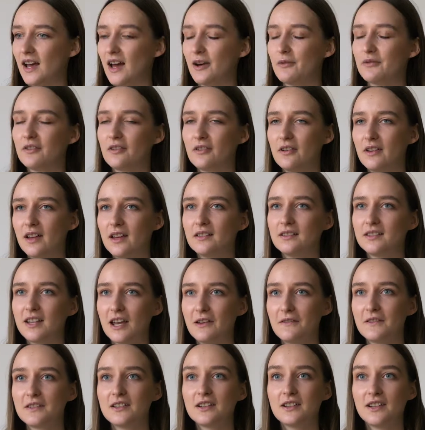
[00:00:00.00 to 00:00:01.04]
I would
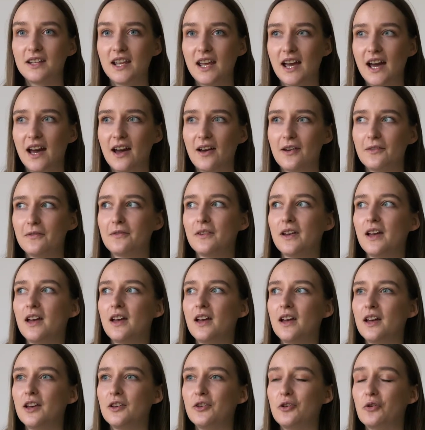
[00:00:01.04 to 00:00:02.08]
definitely have
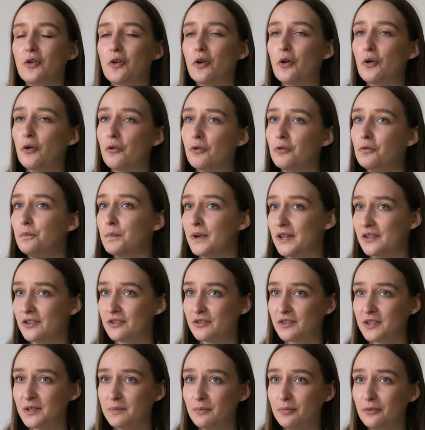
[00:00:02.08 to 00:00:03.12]
your own
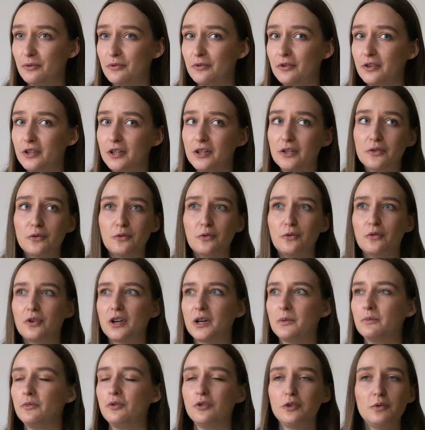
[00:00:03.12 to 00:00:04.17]
Pinterest board
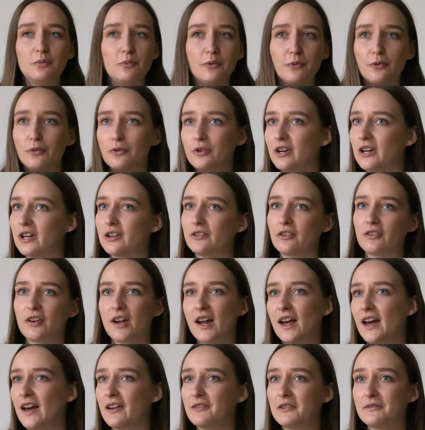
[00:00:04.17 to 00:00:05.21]
or mood board or
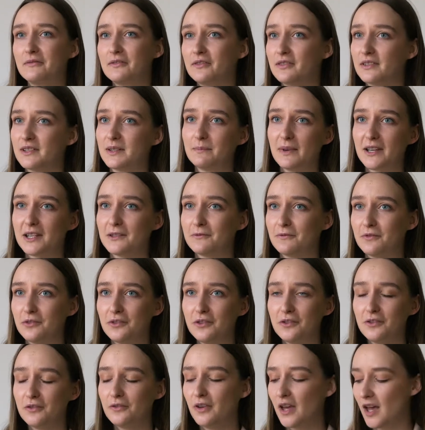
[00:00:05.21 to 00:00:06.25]
however is best for
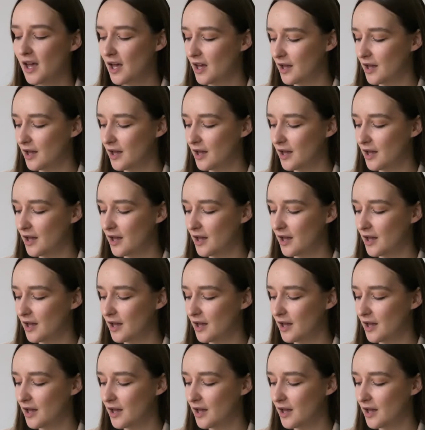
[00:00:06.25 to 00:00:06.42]
you.